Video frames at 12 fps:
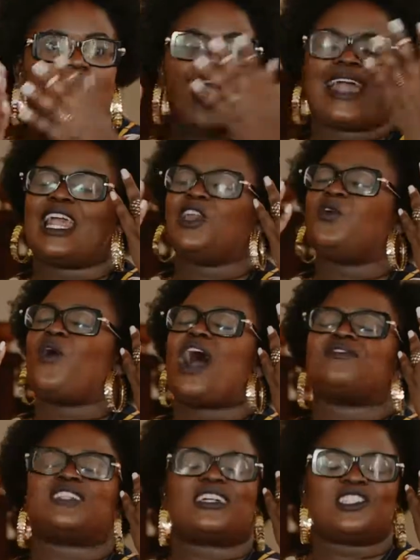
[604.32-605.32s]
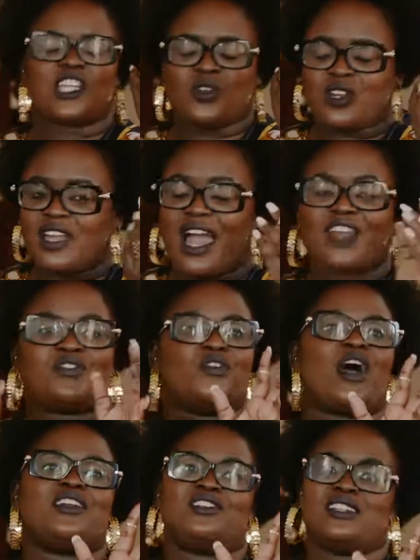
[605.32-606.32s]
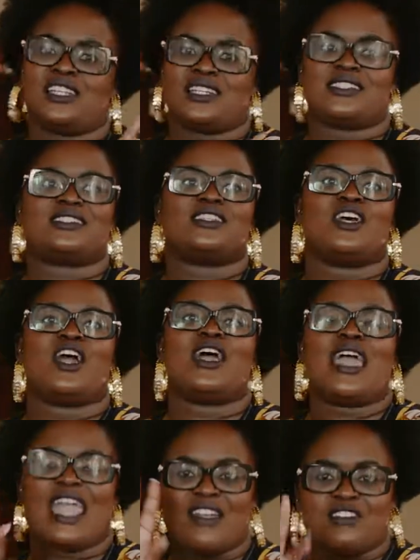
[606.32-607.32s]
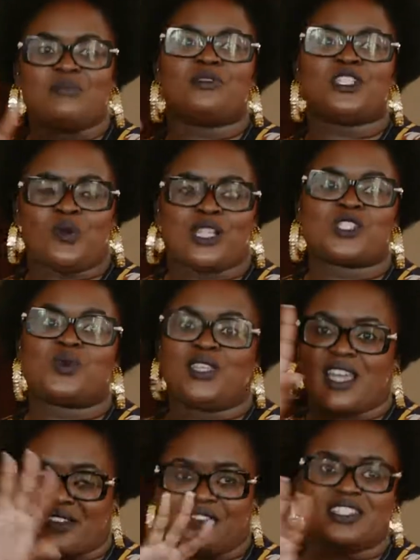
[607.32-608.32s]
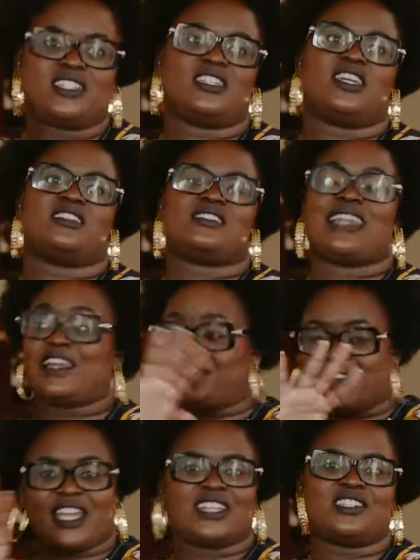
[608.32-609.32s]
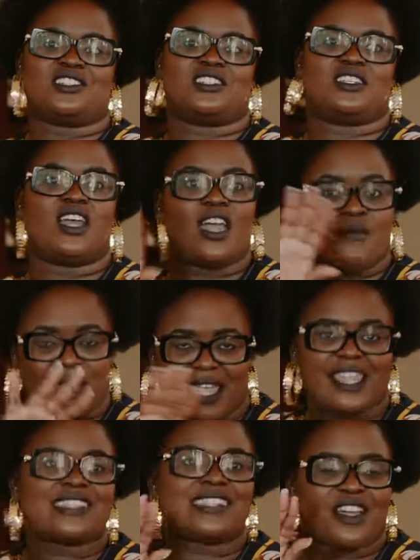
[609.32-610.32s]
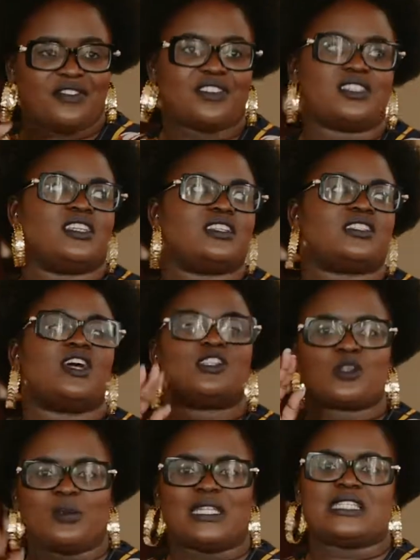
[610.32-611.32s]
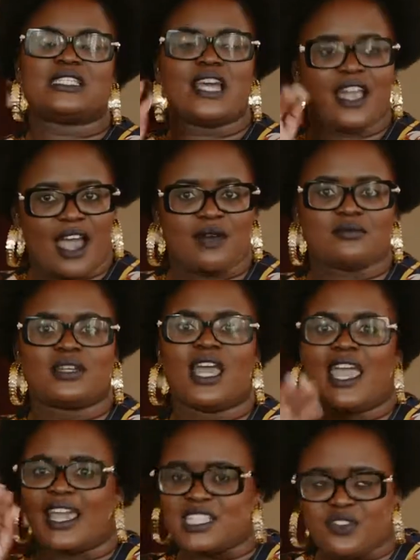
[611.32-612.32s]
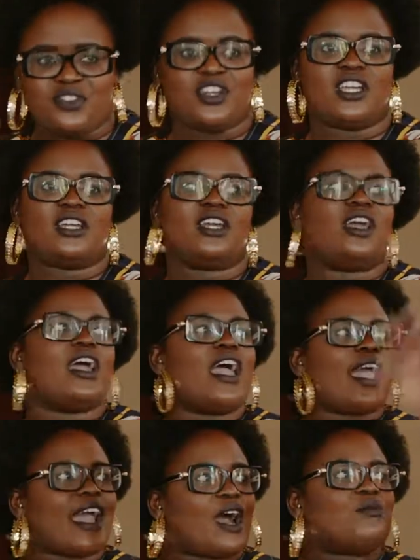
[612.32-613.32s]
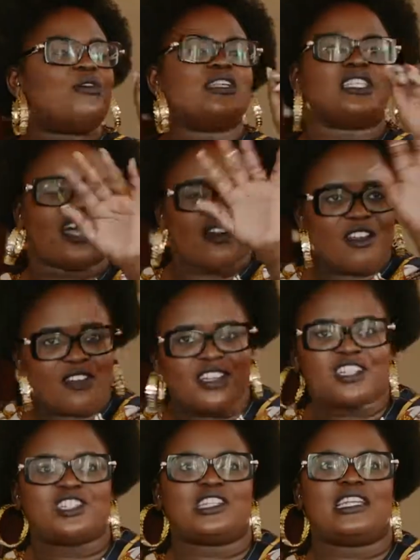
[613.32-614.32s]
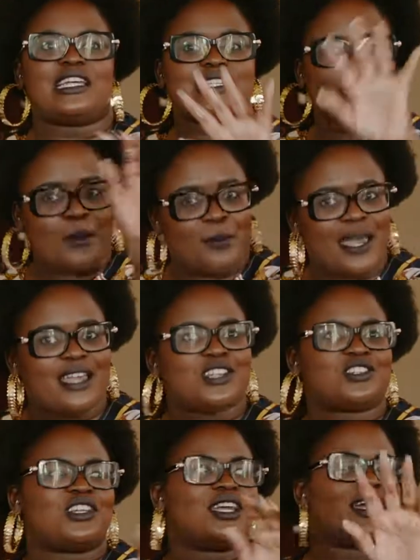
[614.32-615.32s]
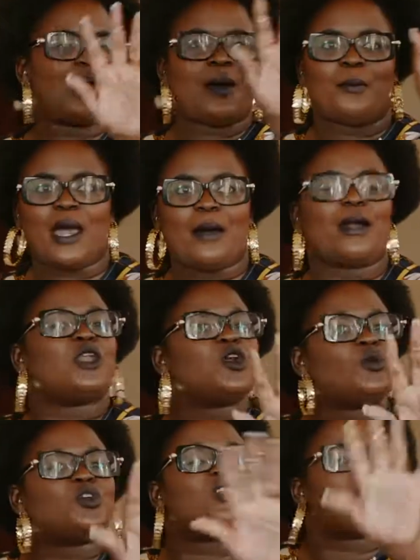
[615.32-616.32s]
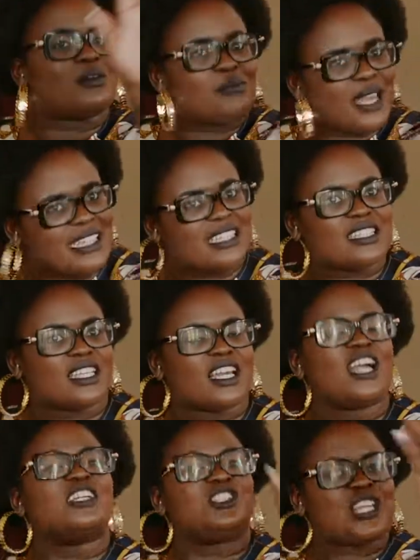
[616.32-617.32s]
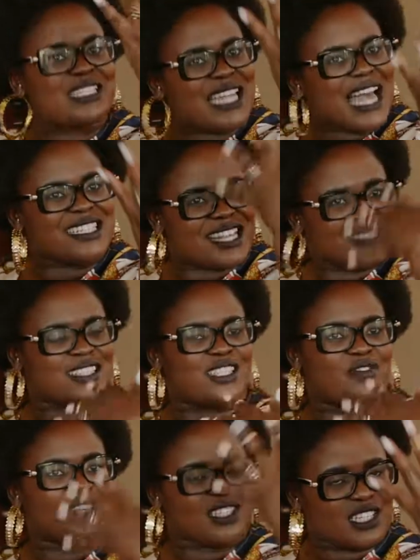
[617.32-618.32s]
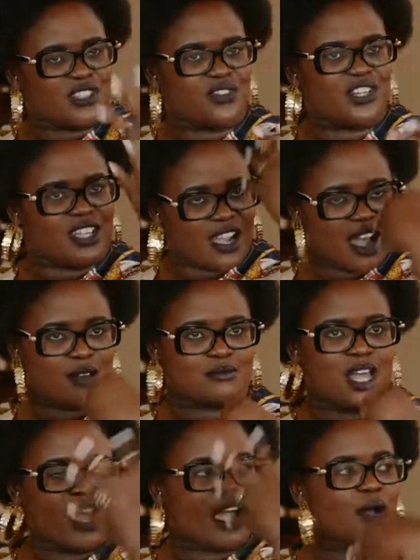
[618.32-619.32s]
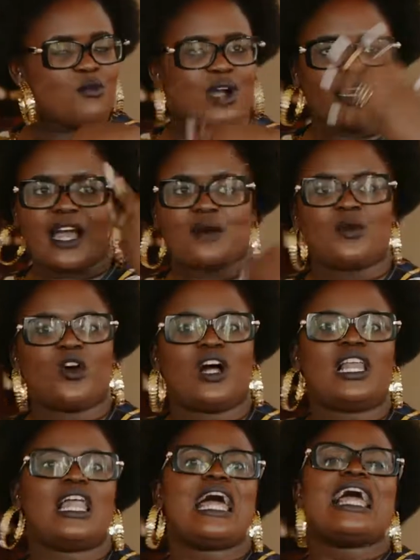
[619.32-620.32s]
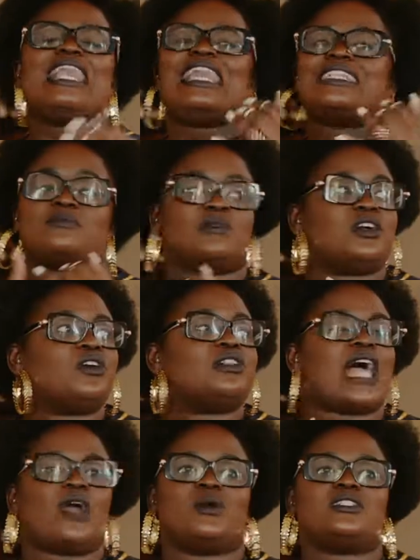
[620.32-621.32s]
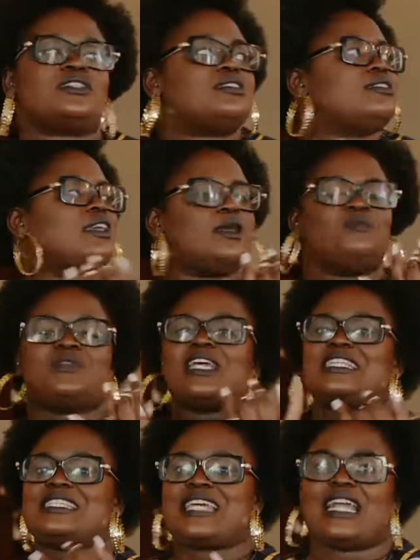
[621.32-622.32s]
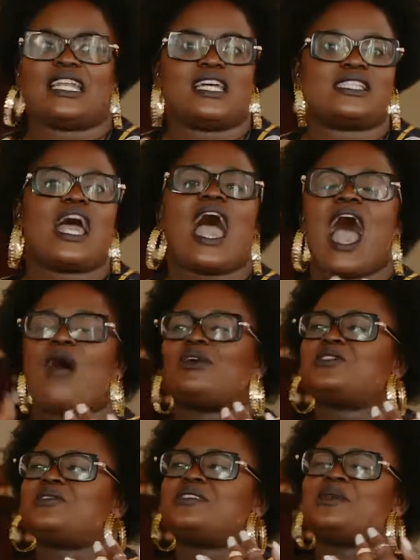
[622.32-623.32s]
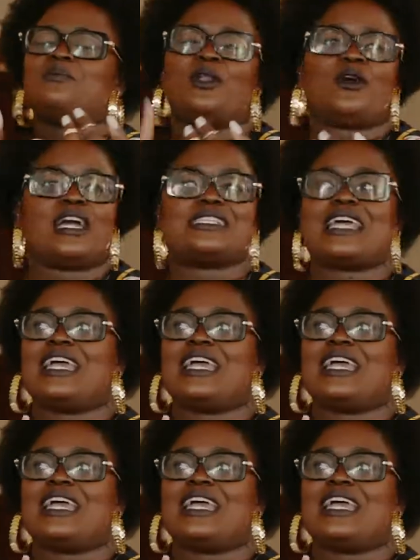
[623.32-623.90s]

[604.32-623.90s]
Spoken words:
And I know after January had 400 days, everybody wants to hear free tickets, like free entry. Kenyans love free things. So please come. It's free. come with 500 shillings, buy a drink, don't even buy anything. Just attend this event. It's free. Come one, come all. Let's mingle. I want to see designers. I want to see bloggers.